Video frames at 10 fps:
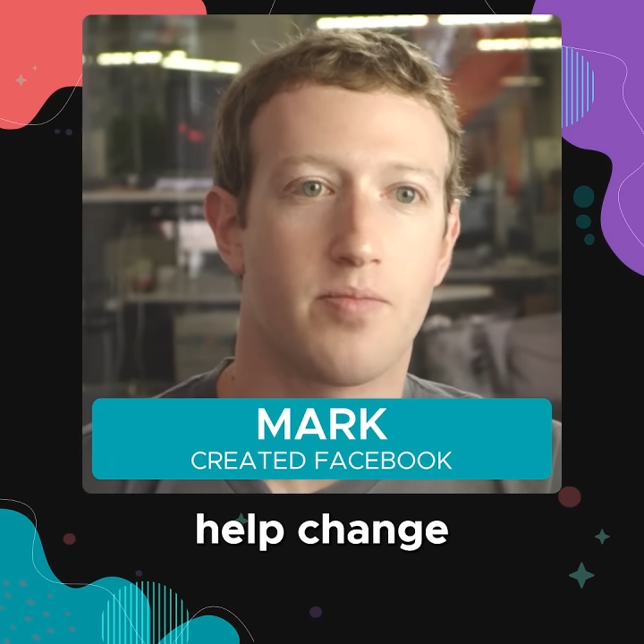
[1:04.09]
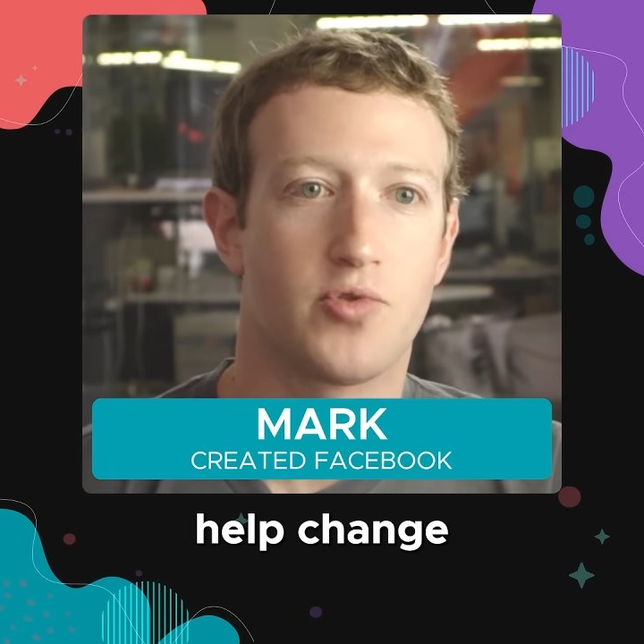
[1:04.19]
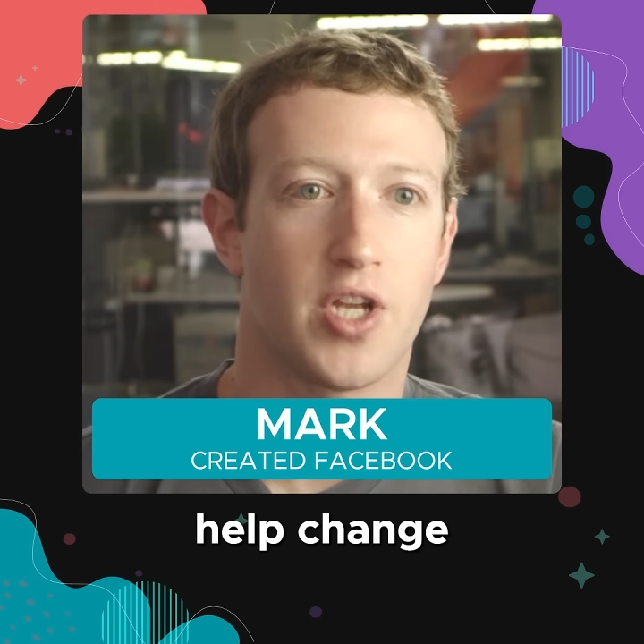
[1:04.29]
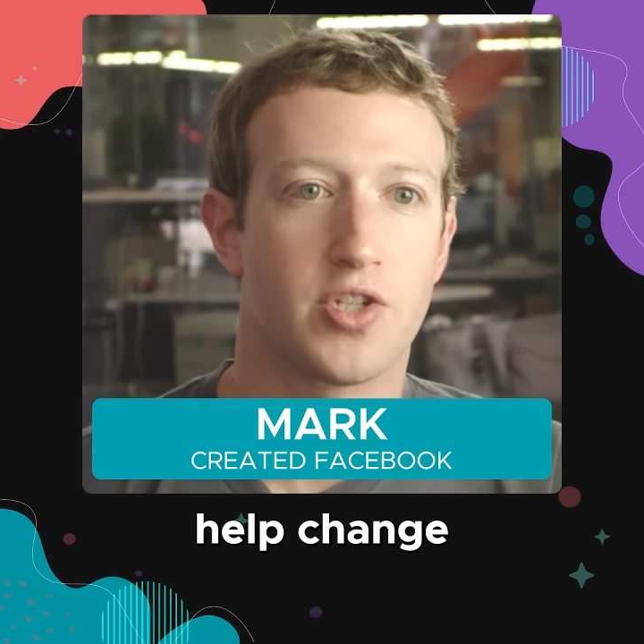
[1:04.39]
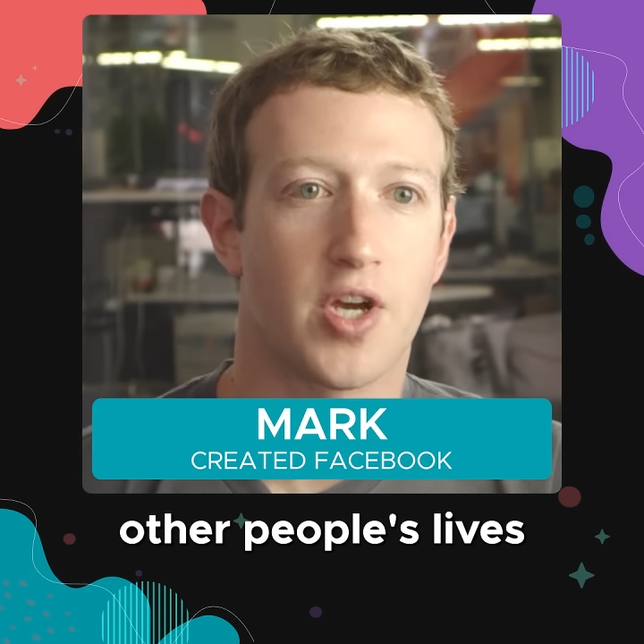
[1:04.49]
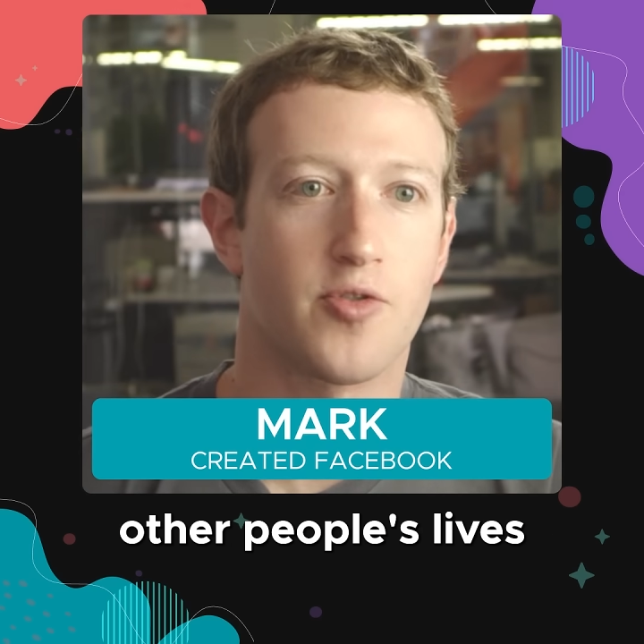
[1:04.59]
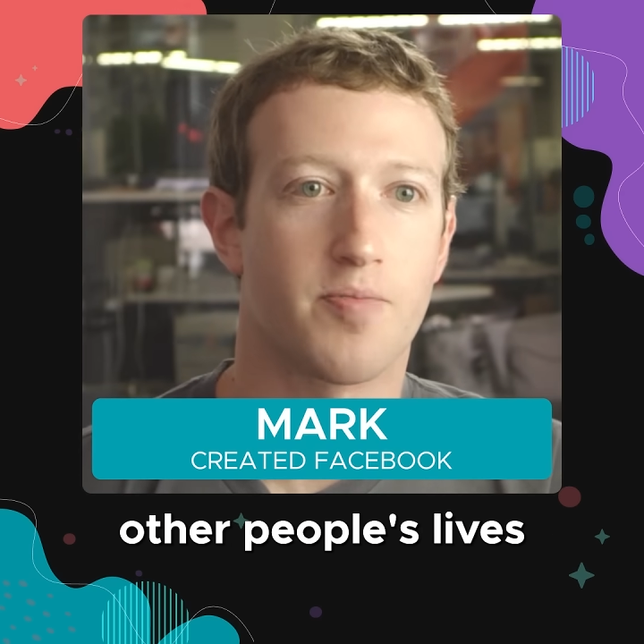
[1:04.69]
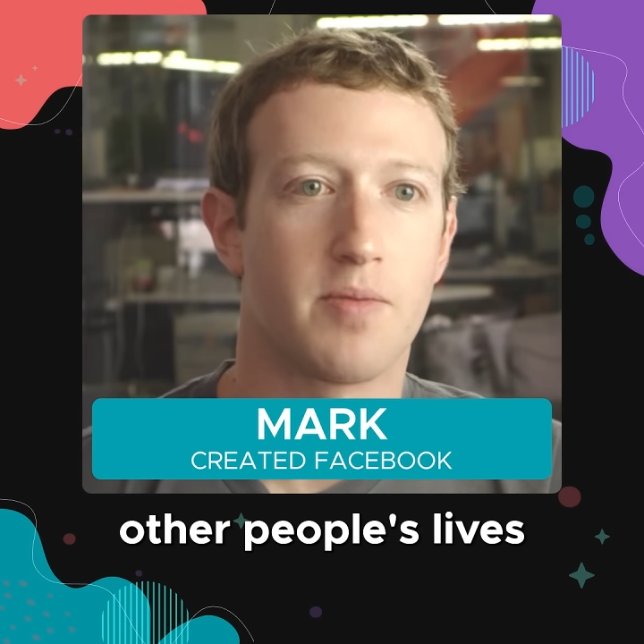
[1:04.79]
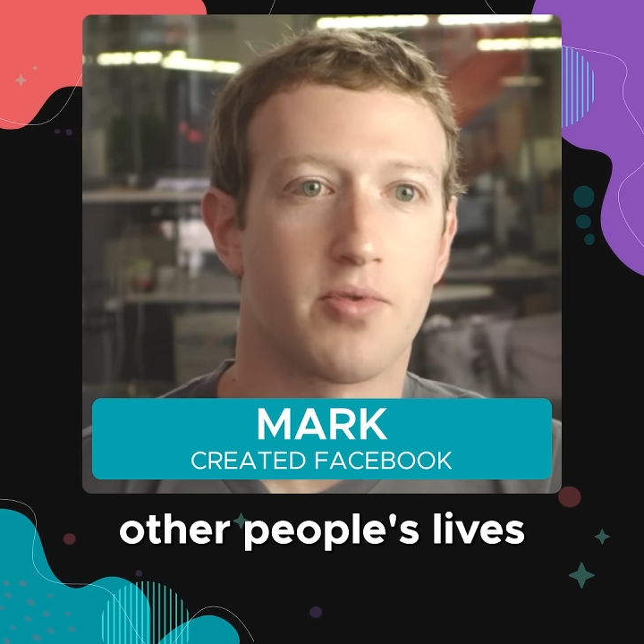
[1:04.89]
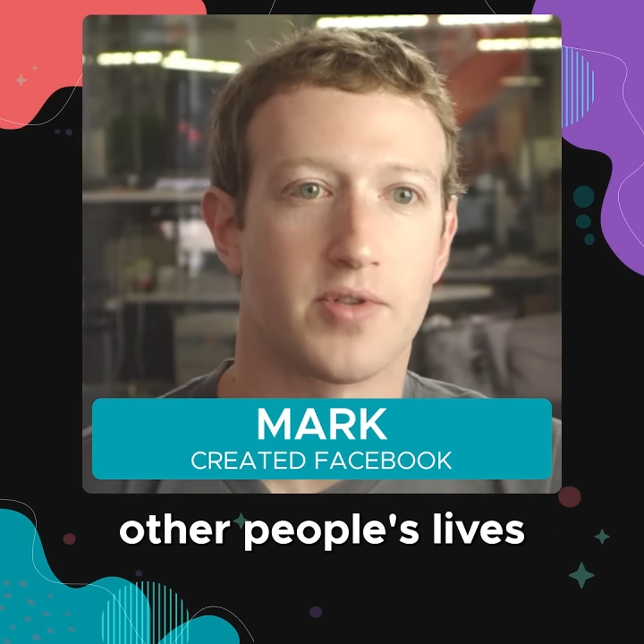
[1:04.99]
change other
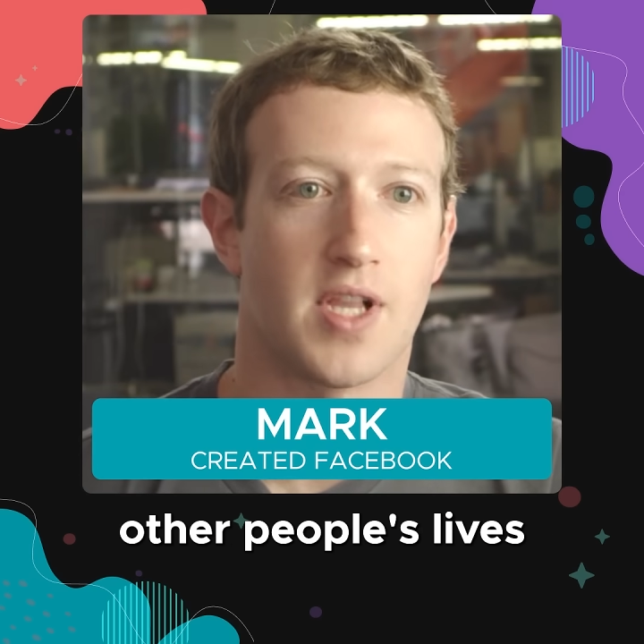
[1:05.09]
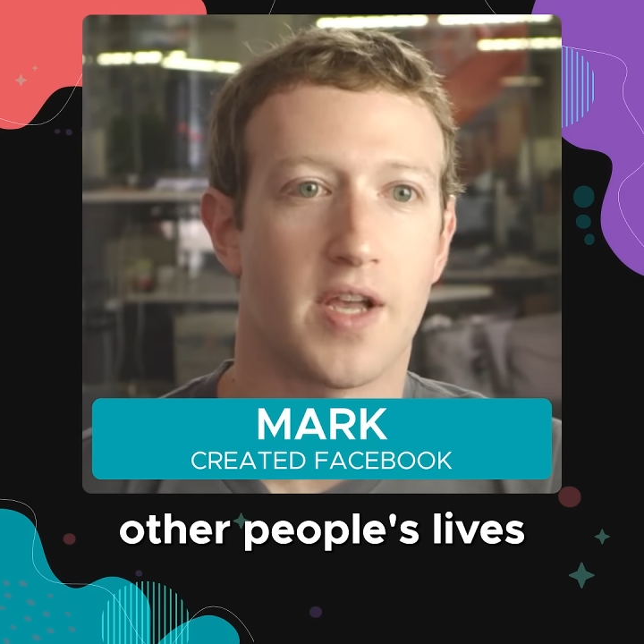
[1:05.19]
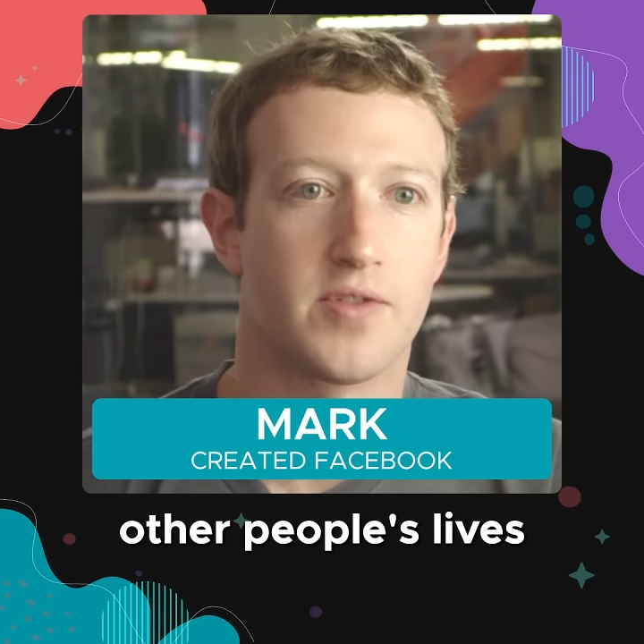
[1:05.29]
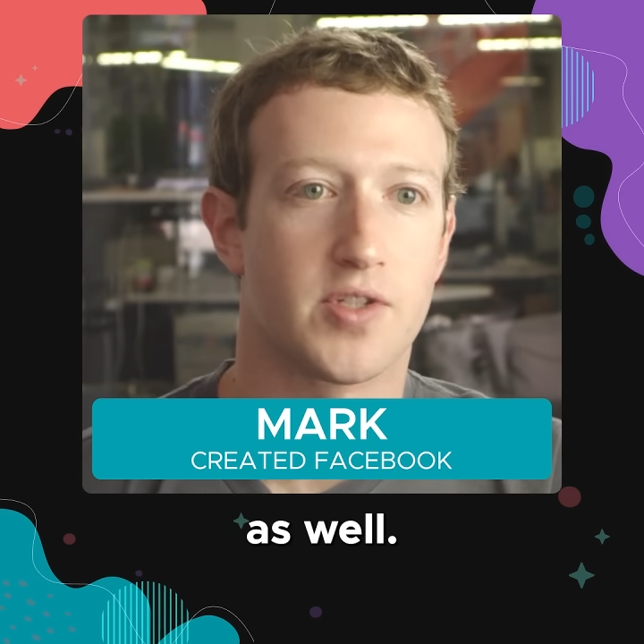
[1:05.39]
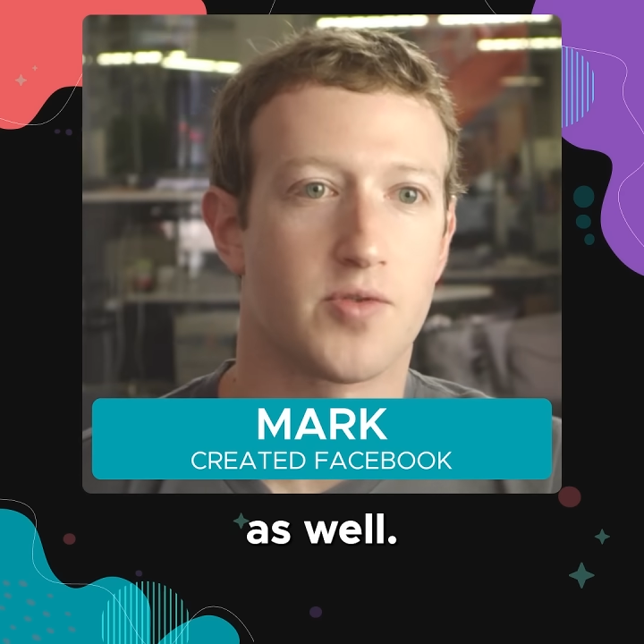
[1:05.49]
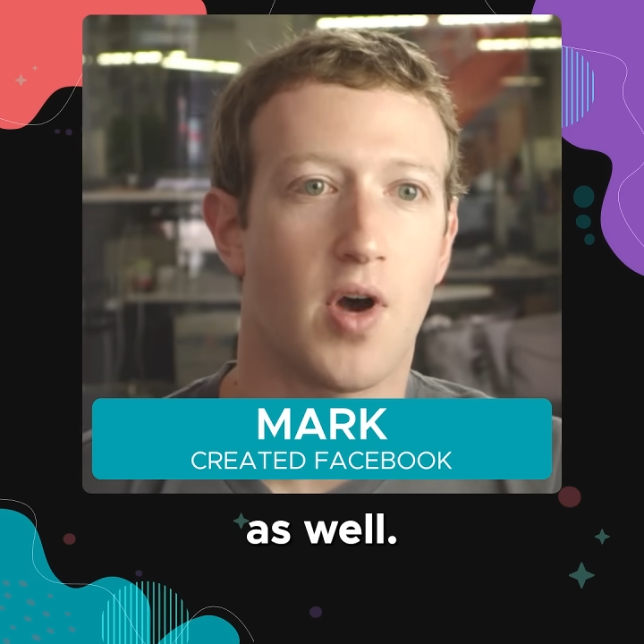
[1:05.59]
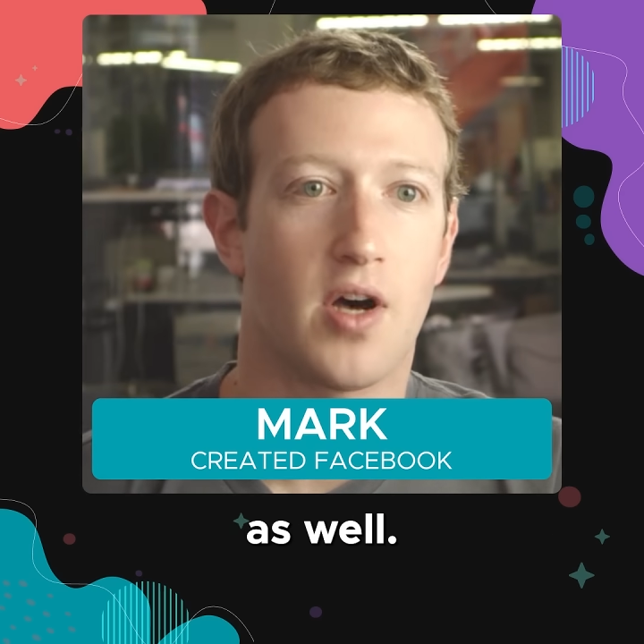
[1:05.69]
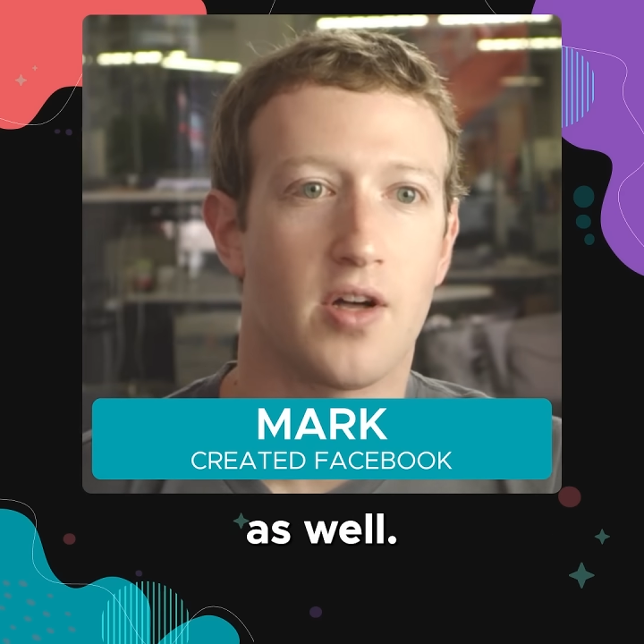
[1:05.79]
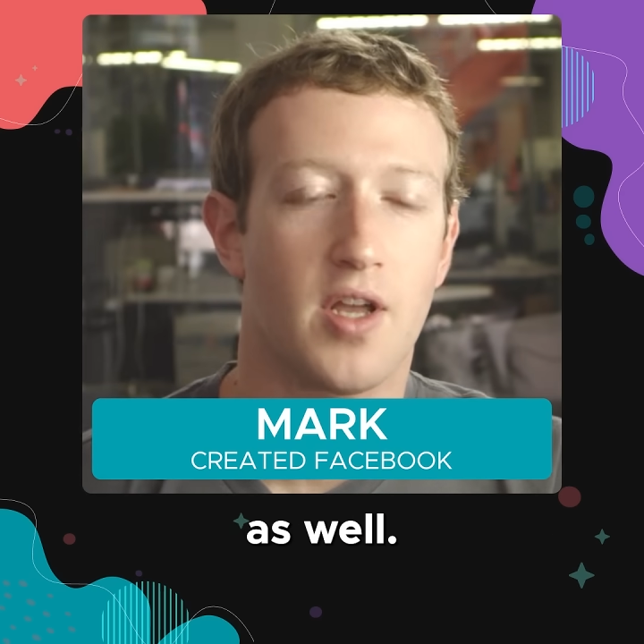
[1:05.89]
people's lives as well.